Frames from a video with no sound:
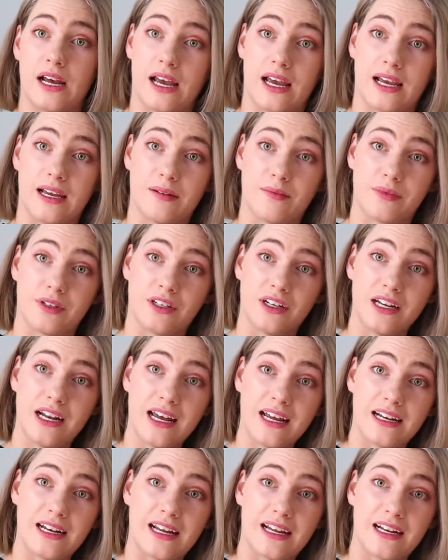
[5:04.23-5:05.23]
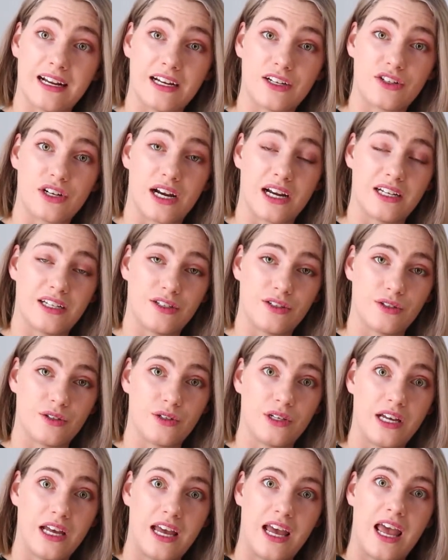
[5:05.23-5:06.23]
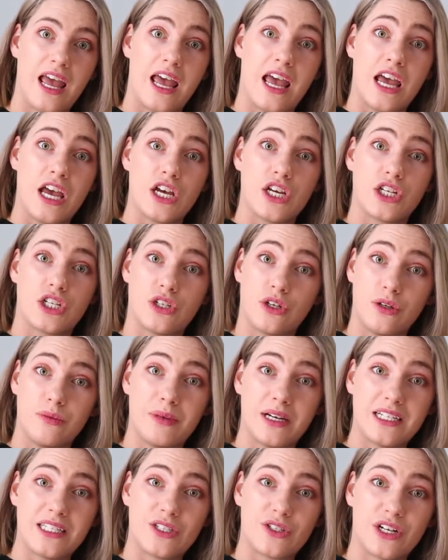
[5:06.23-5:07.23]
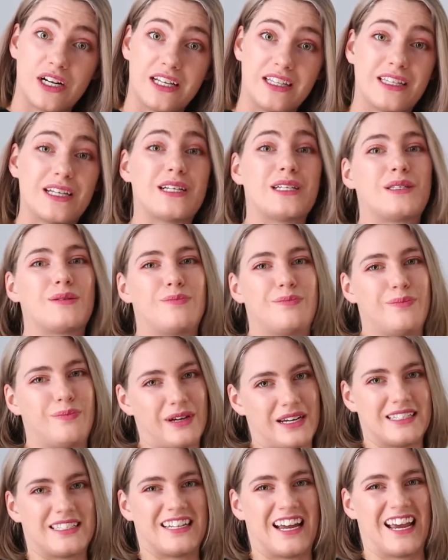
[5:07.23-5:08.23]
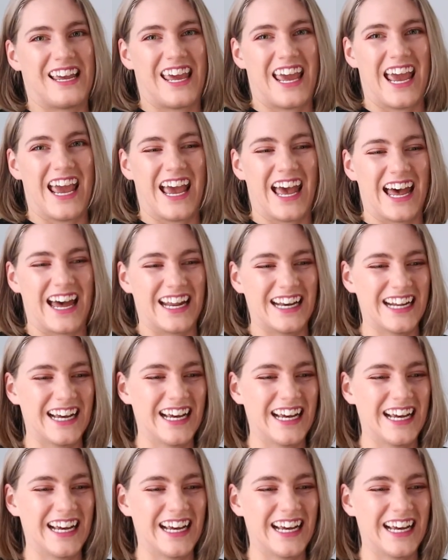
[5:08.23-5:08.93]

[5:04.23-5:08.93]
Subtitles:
I am good at, and I try to show my strength as best I can.